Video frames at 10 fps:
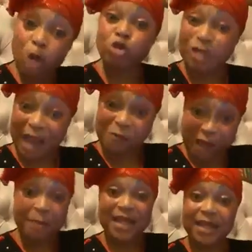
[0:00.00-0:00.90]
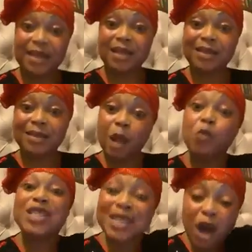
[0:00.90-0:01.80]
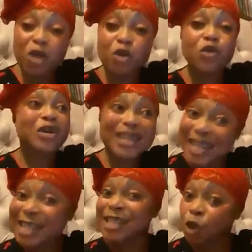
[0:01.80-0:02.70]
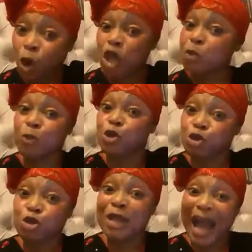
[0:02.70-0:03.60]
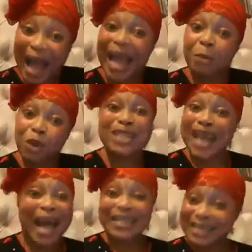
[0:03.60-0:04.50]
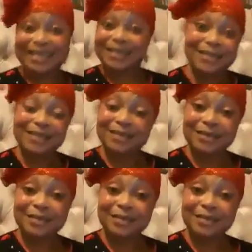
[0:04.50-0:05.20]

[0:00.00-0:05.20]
Go to their family. They will tell you it's the gospel truth. I am not adding.